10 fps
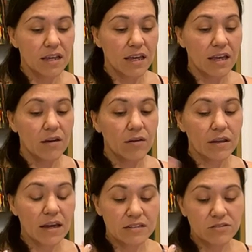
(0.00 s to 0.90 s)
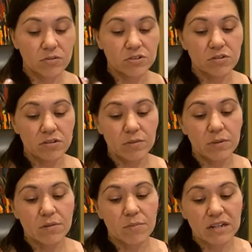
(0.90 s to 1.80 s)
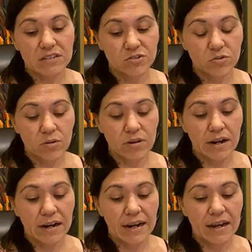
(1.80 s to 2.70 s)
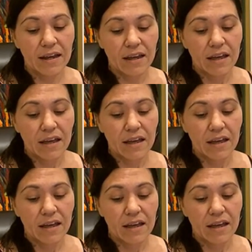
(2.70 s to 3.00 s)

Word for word: And I told you a little bit of my story